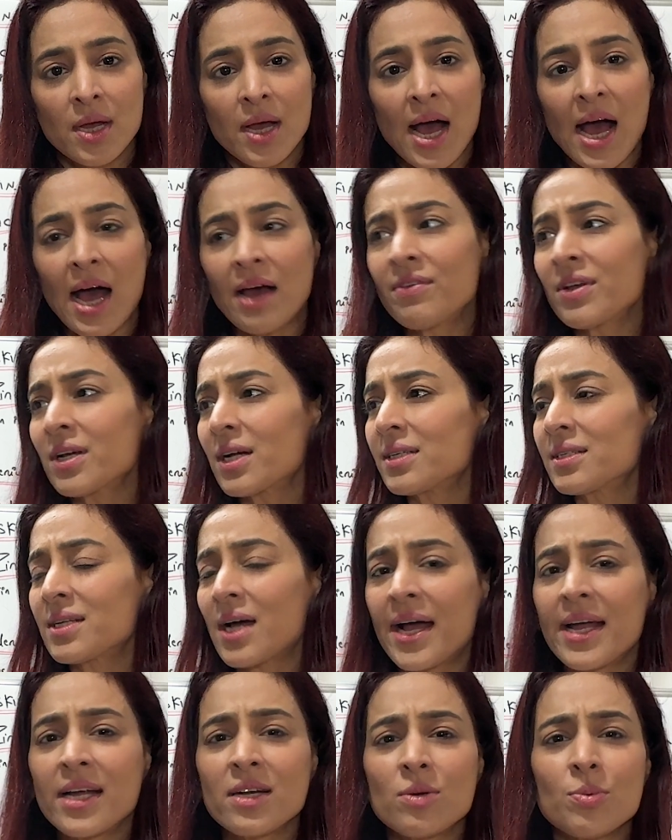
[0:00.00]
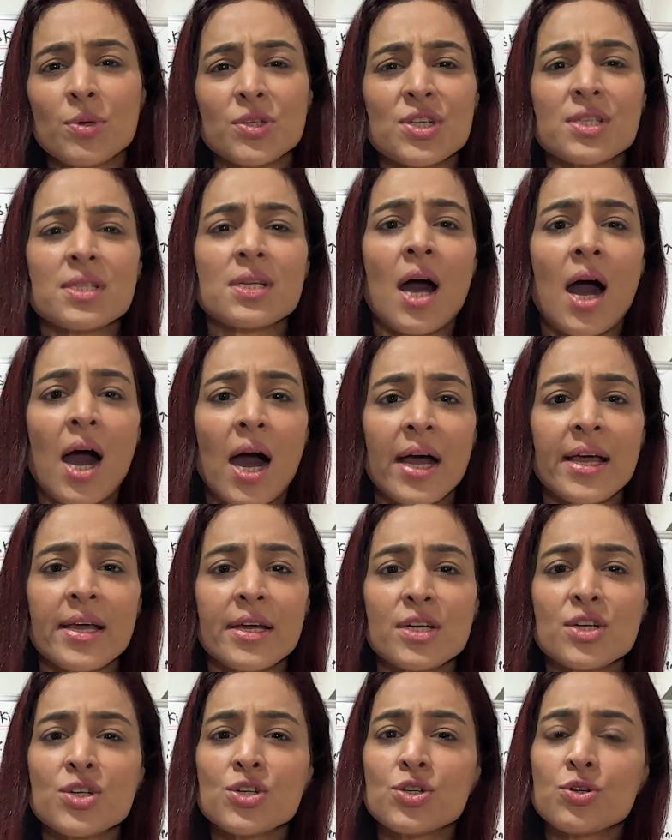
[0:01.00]
having a diet which is high
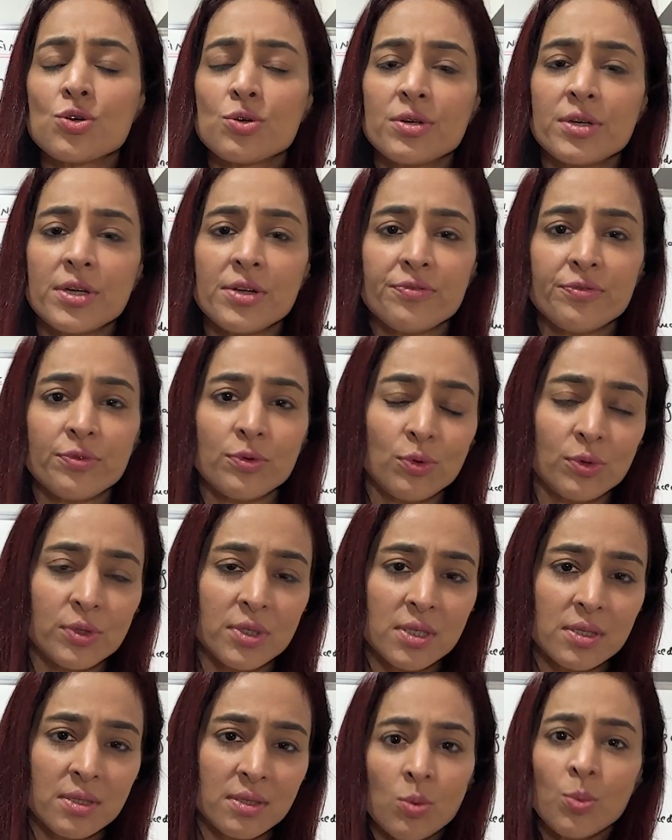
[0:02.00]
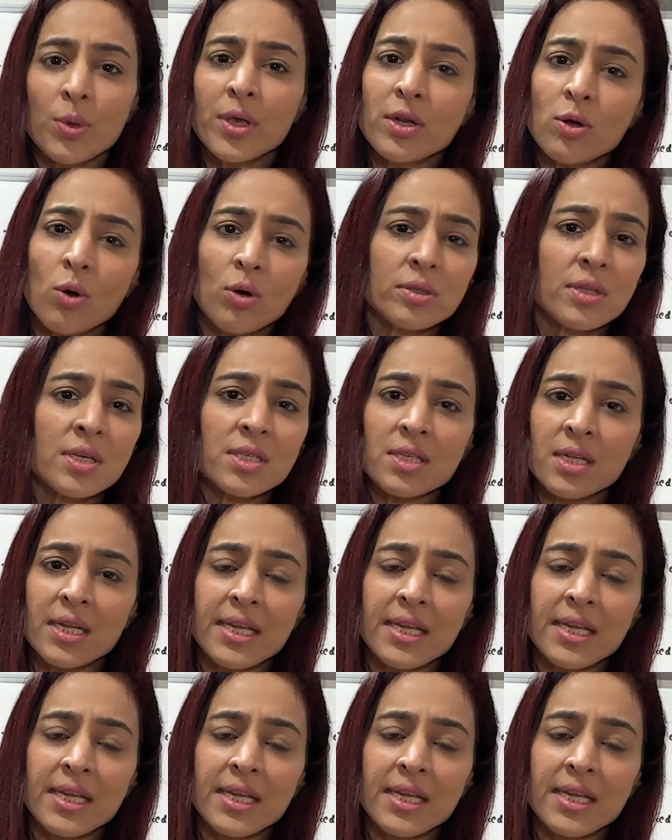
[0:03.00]
in sugary foods. We know this